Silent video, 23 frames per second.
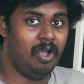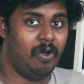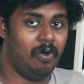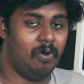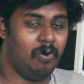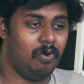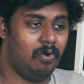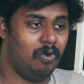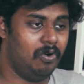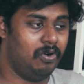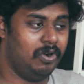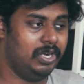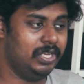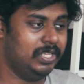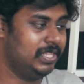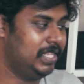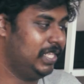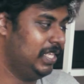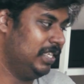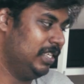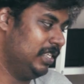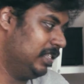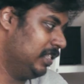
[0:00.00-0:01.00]
or
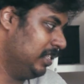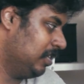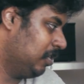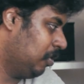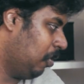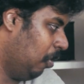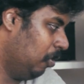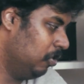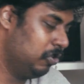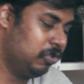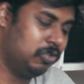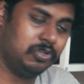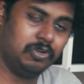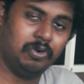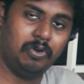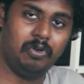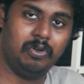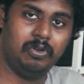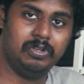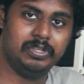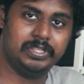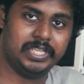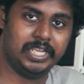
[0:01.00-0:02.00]
the
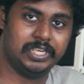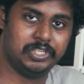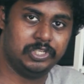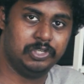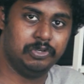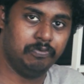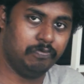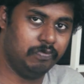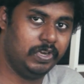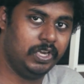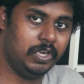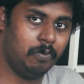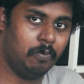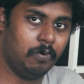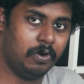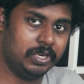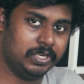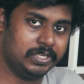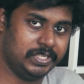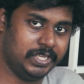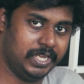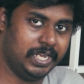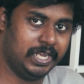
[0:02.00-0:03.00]
control that you really
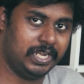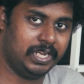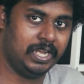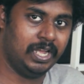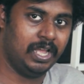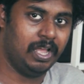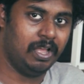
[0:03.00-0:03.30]
want to take